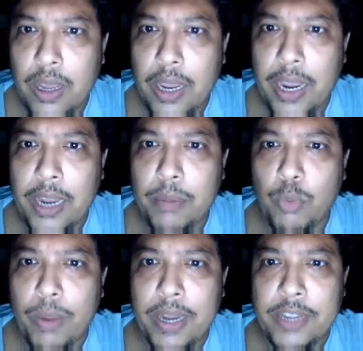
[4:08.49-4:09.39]
and
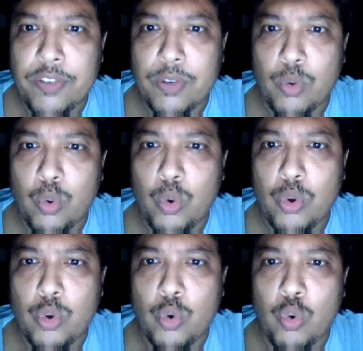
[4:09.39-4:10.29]
mobile is good
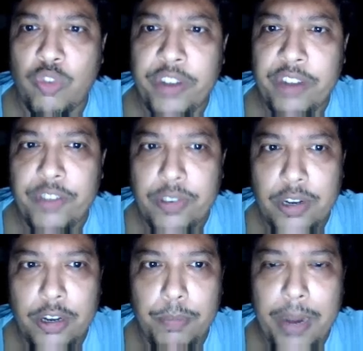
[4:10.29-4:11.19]
to very fast. It
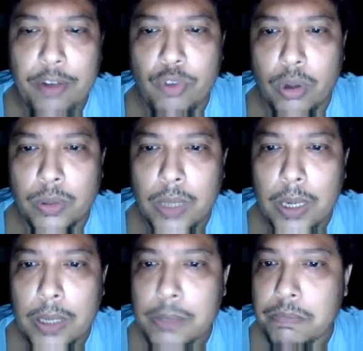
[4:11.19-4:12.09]
depends on the